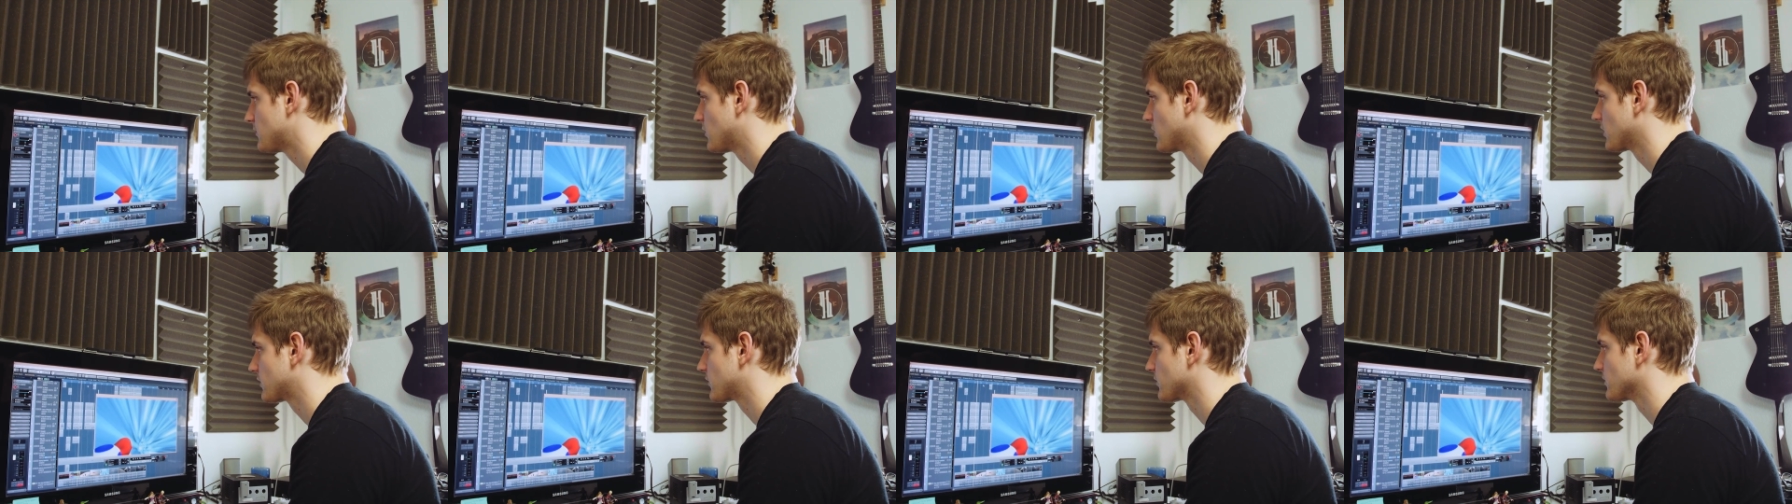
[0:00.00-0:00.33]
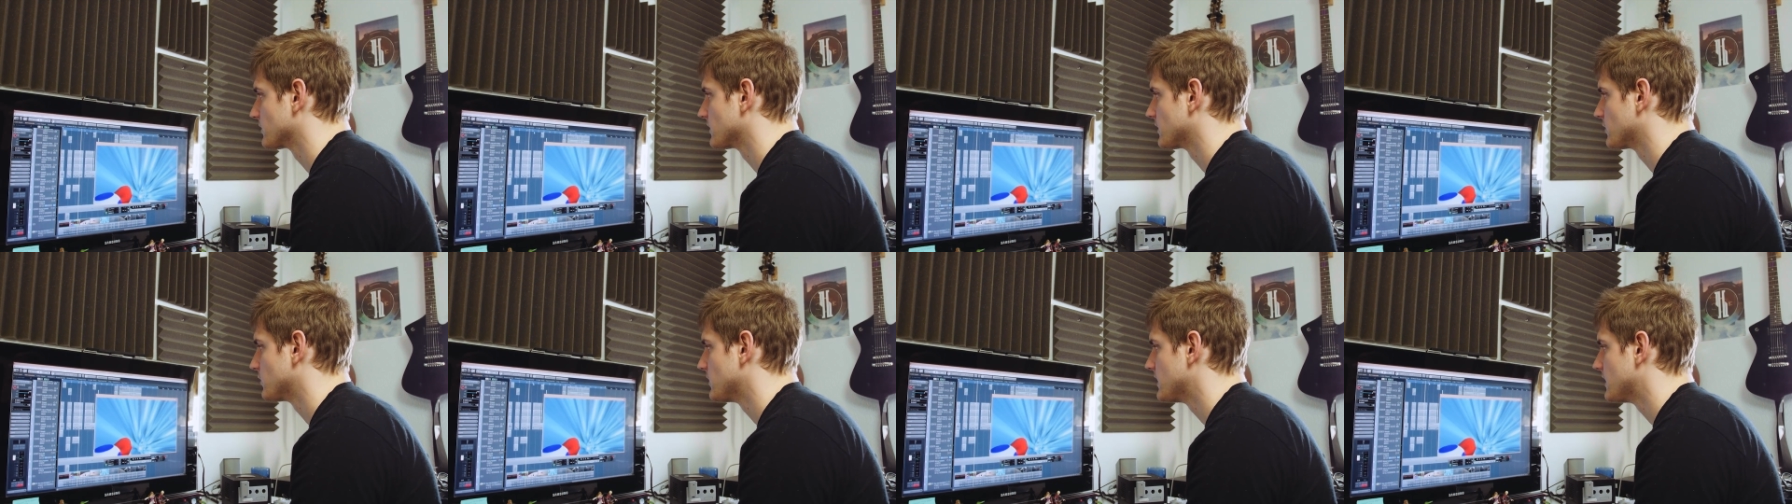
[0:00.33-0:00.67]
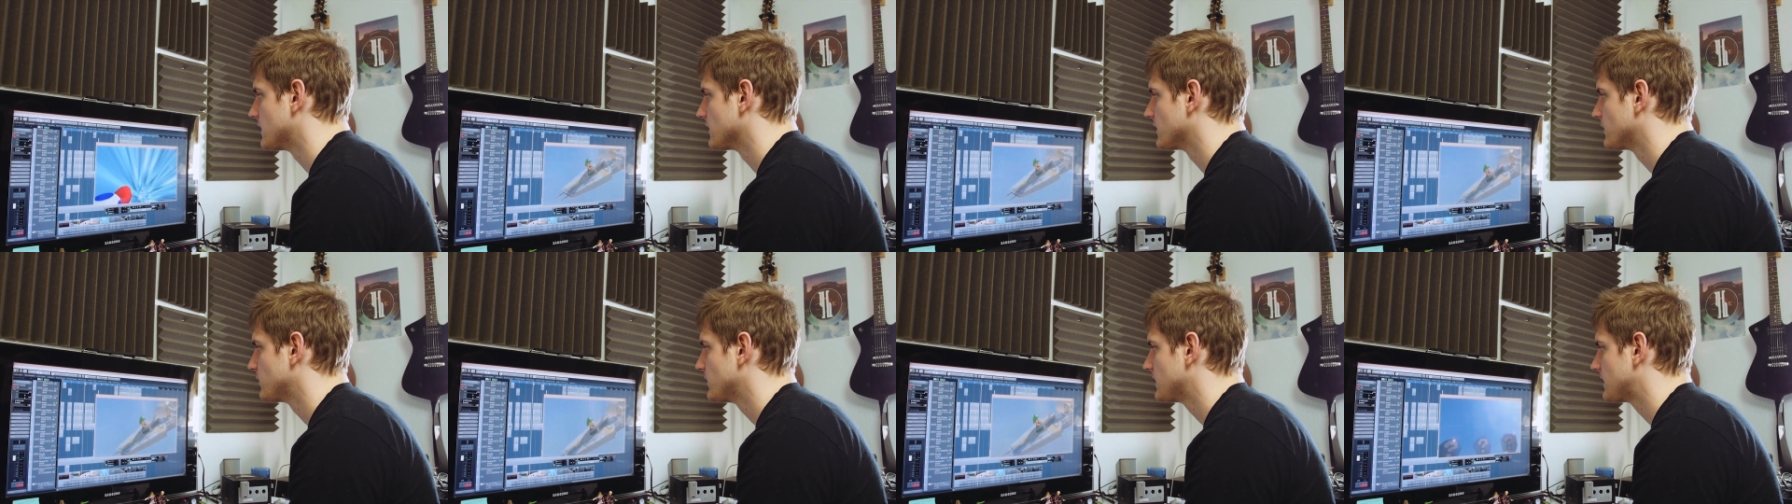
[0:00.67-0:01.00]
worked really
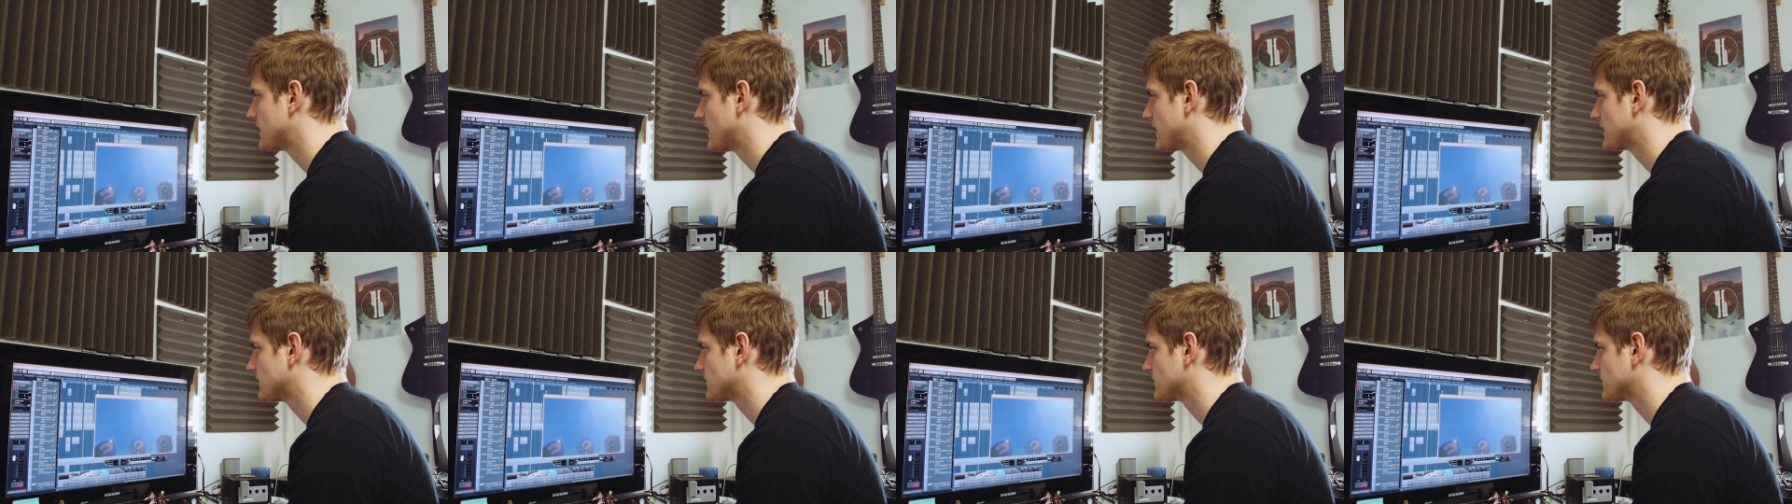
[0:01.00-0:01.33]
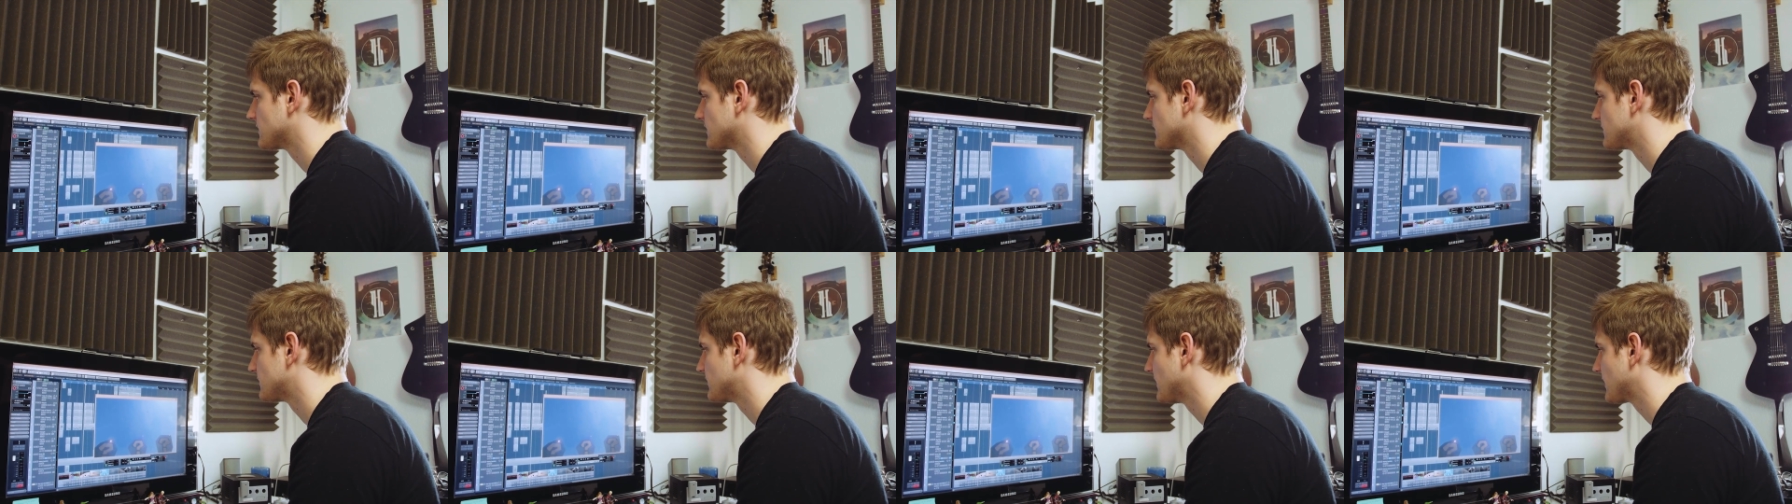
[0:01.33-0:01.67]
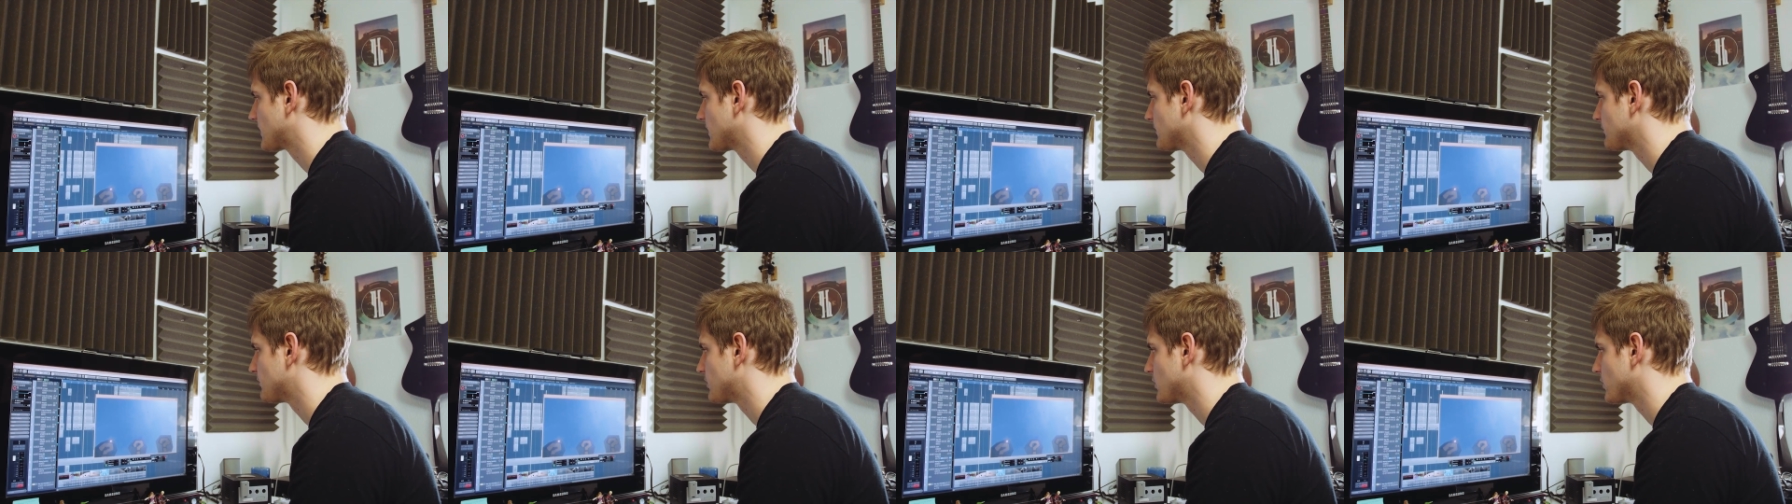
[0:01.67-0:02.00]
well. Then we got into the
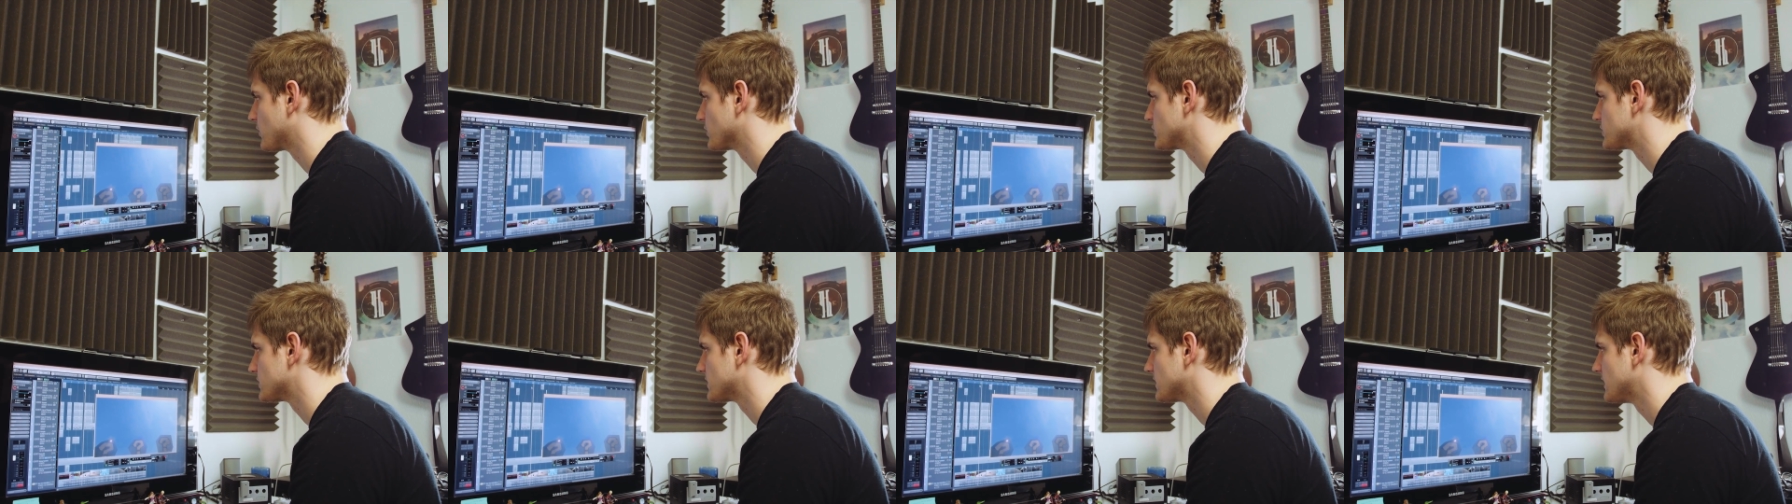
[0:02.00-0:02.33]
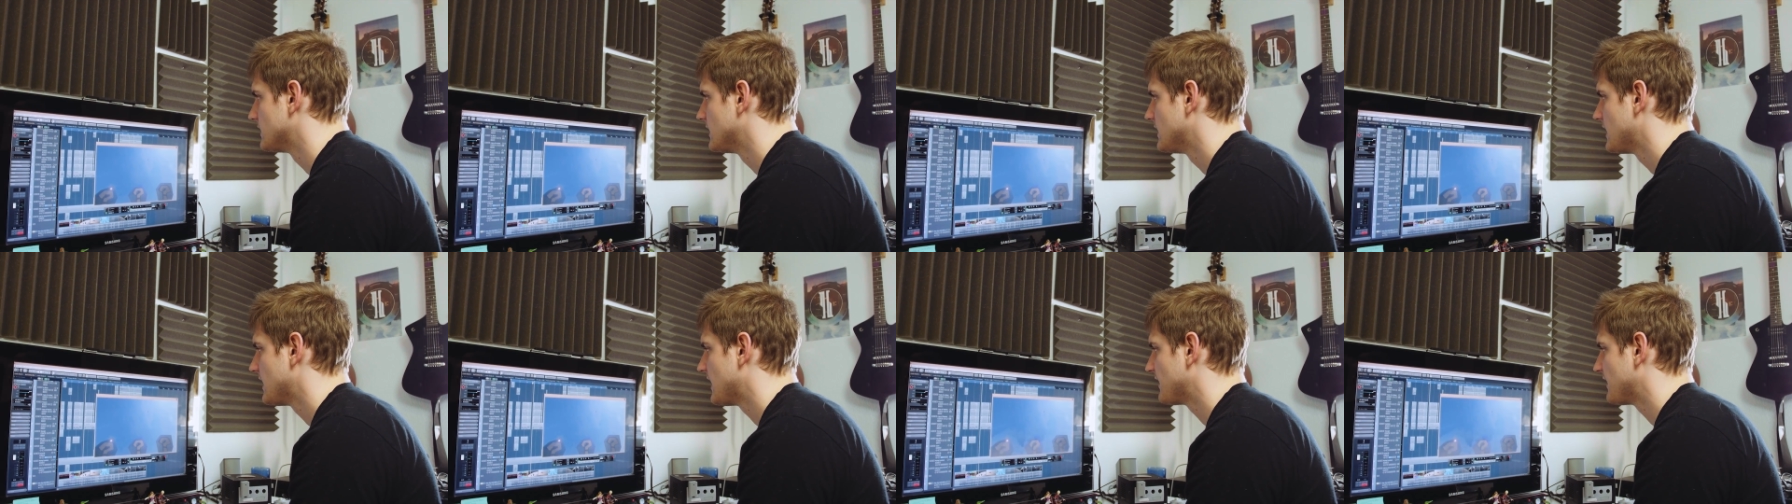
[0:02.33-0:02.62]
second portion.